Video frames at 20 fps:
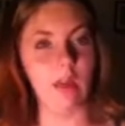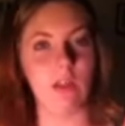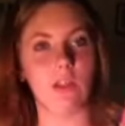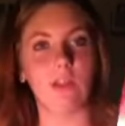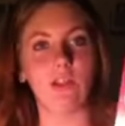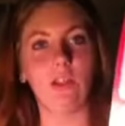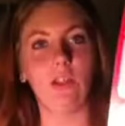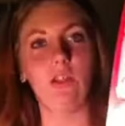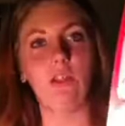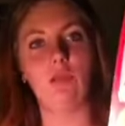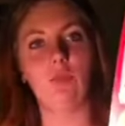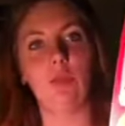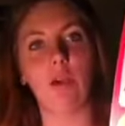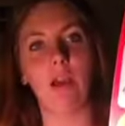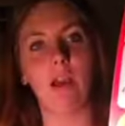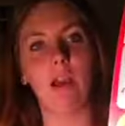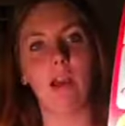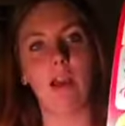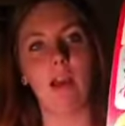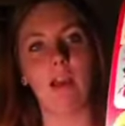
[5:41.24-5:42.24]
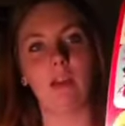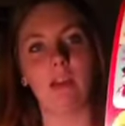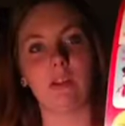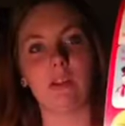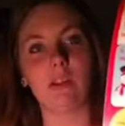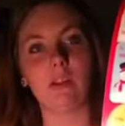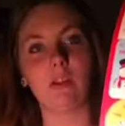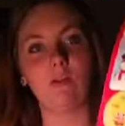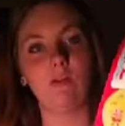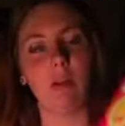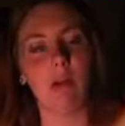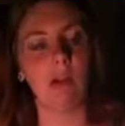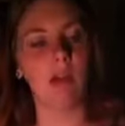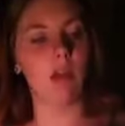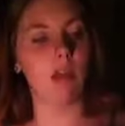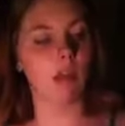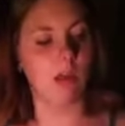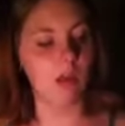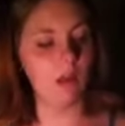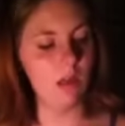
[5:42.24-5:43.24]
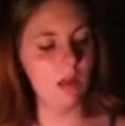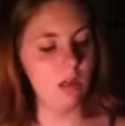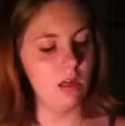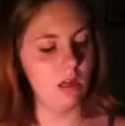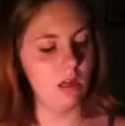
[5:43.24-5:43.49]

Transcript: and gingerbread, and snowman,